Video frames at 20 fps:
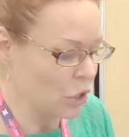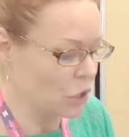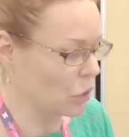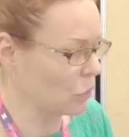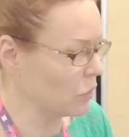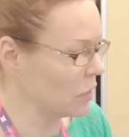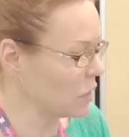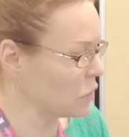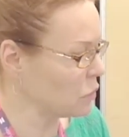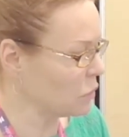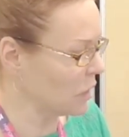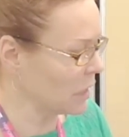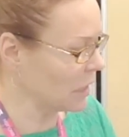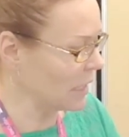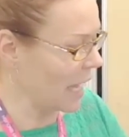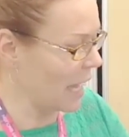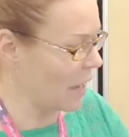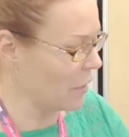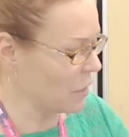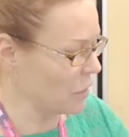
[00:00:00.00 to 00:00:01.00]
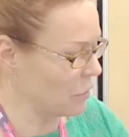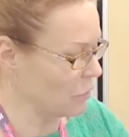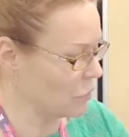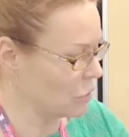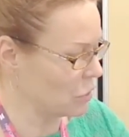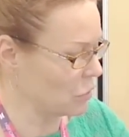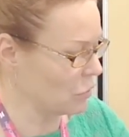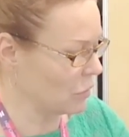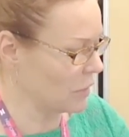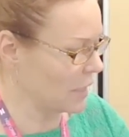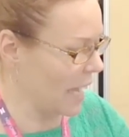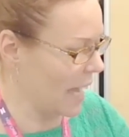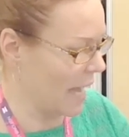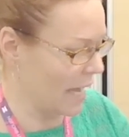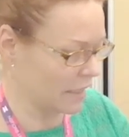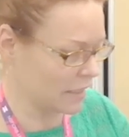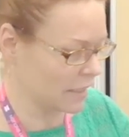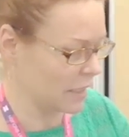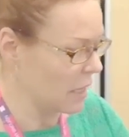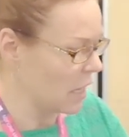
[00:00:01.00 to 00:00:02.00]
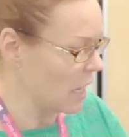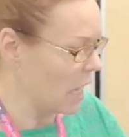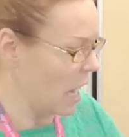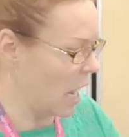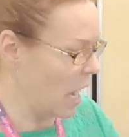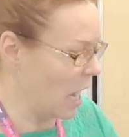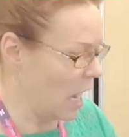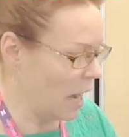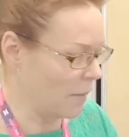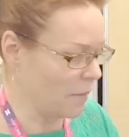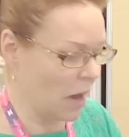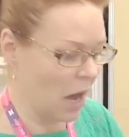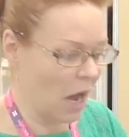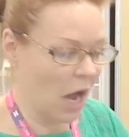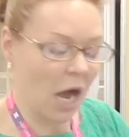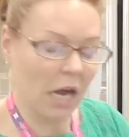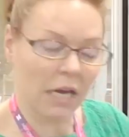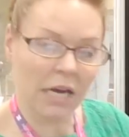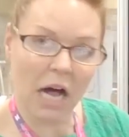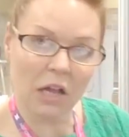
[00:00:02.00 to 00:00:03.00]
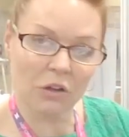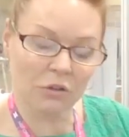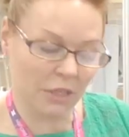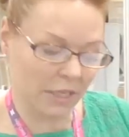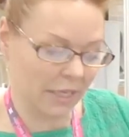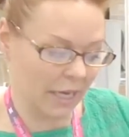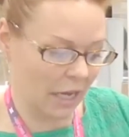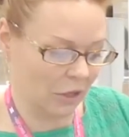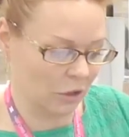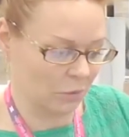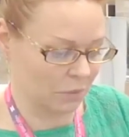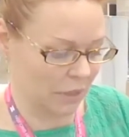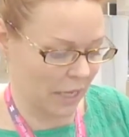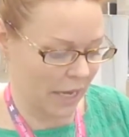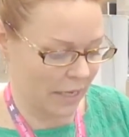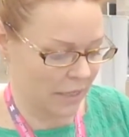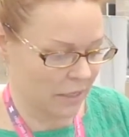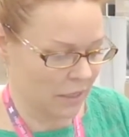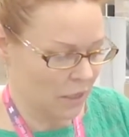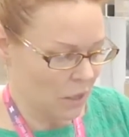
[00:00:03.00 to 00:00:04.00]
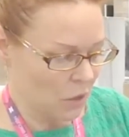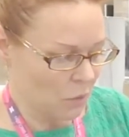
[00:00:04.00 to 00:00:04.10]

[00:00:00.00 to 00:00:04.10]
So this will allow you to get um, a color to color blend.